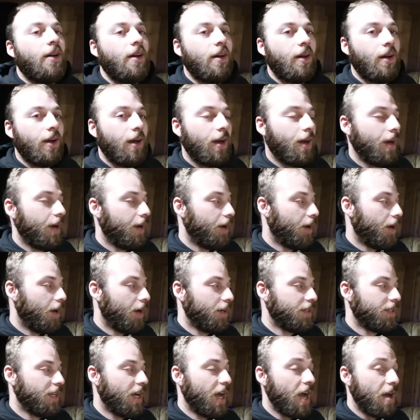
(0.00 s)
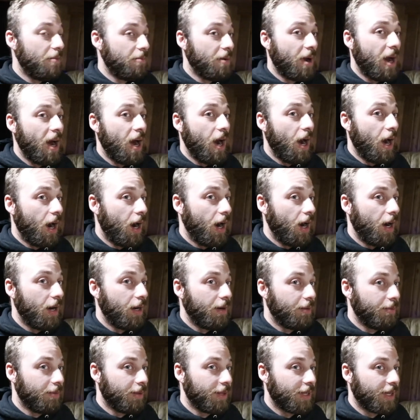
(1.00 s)
I hooked up
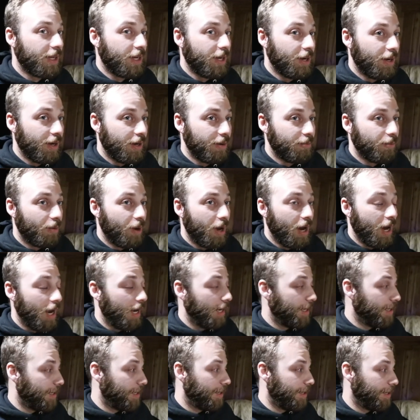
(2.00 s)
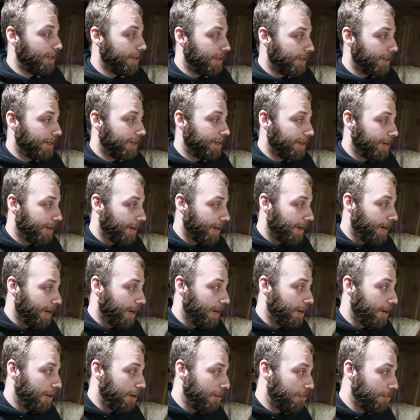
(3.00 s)
hard with a good one. I
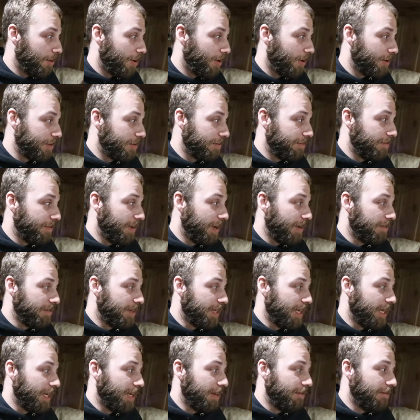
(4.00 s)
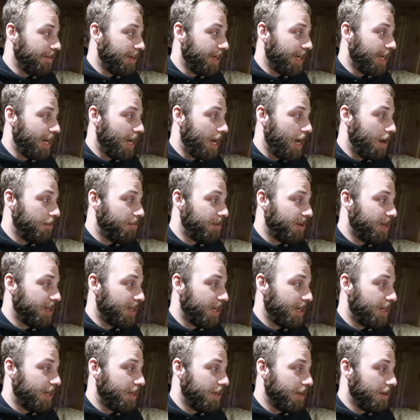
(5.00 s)
got her about 15 feet up and
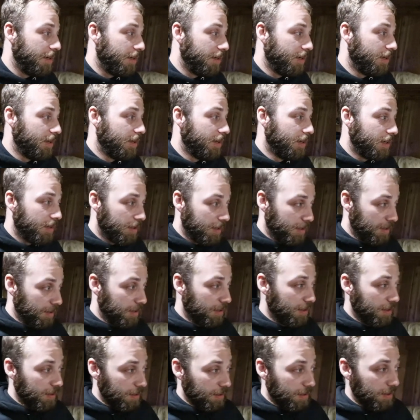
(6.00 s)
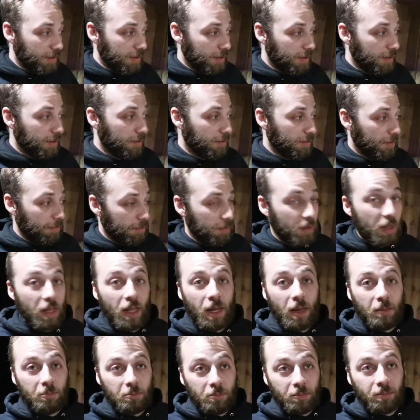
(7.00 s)
then Rip the
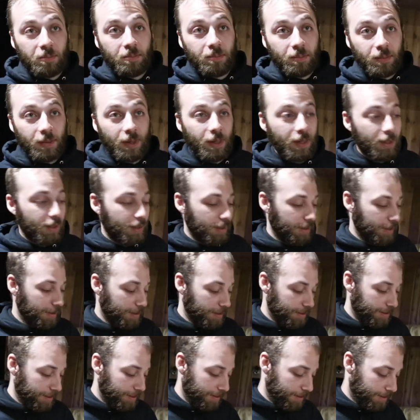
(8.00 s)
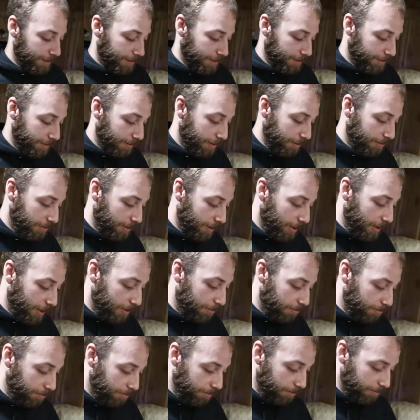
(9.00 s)
lip. There she went, eh? Rip the
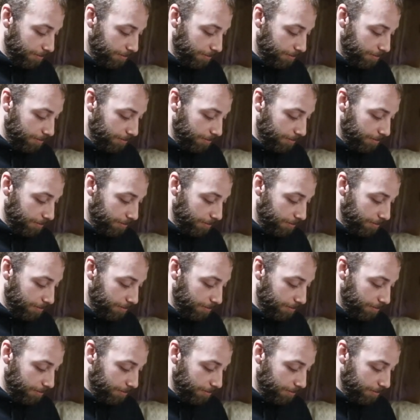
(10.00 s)
lip.